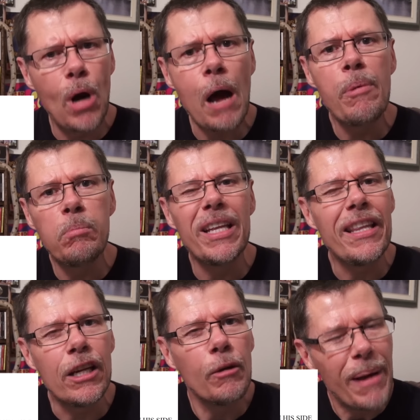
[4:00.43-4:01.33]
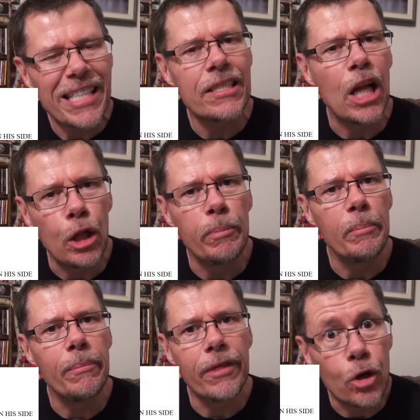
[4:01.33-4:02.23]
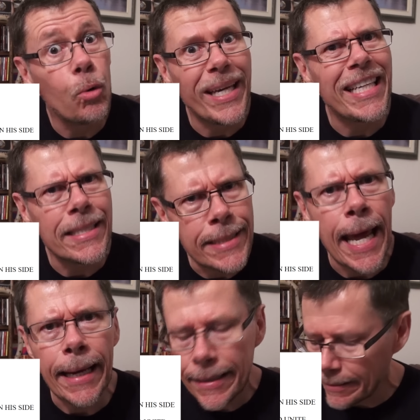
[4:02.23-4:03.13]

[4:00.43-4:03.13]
probably their best album, The Queen Is Dead.